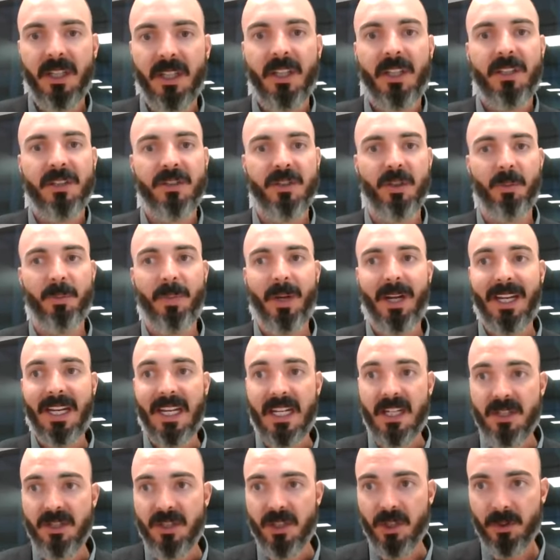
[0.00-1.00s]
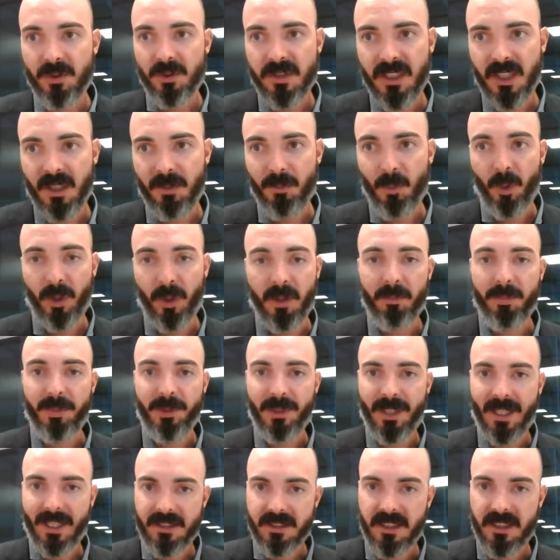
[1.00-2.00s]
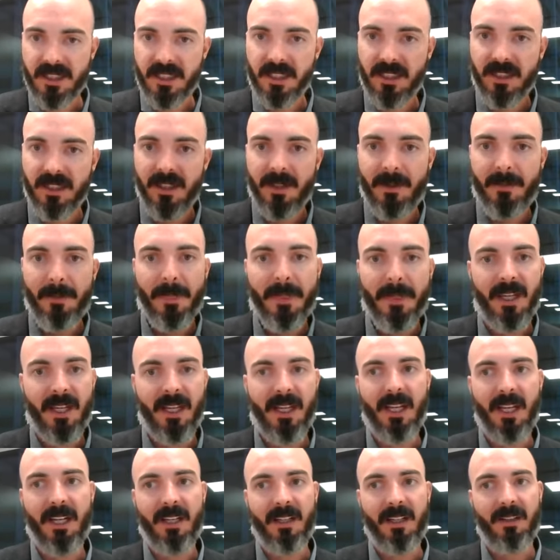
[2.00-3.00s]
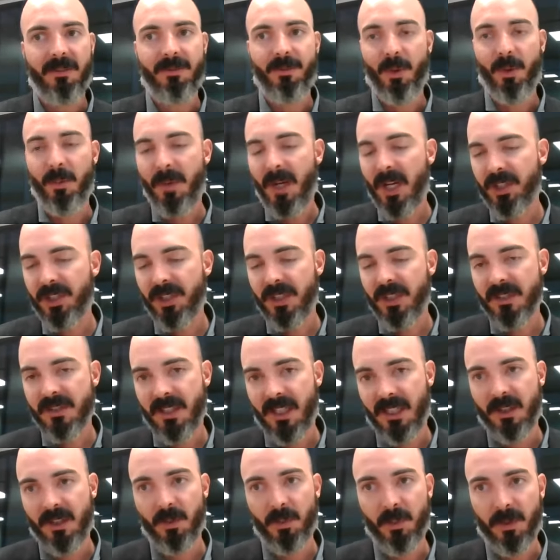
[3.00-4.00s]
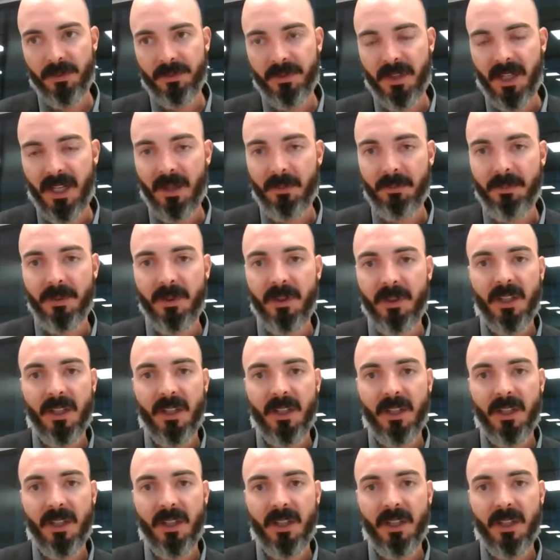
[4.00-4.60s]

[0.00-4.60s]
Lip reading: So by inducing more complexity in formations like the Wolfcamp,